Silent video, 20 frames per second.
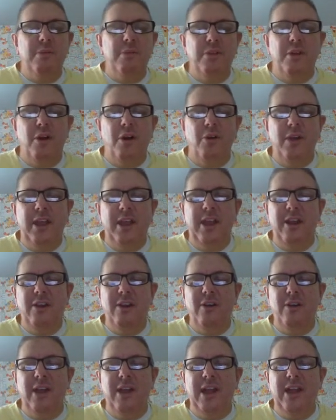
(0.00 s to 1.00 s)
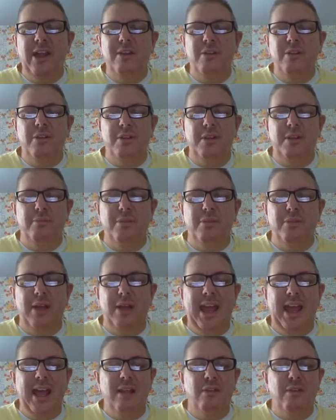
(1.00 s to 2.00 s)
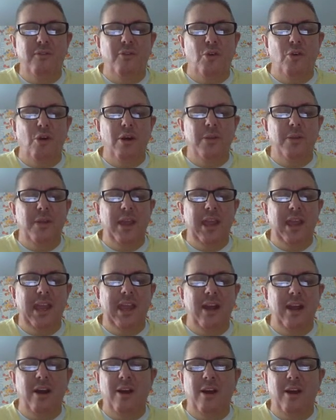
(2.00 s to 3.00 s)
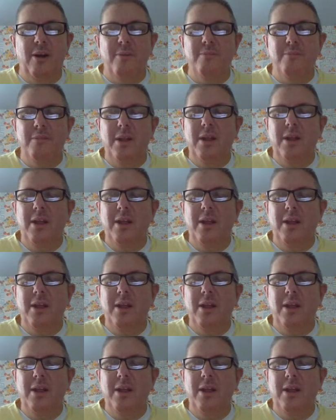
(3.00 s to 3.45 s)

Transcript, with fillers: so here is the plans for the um,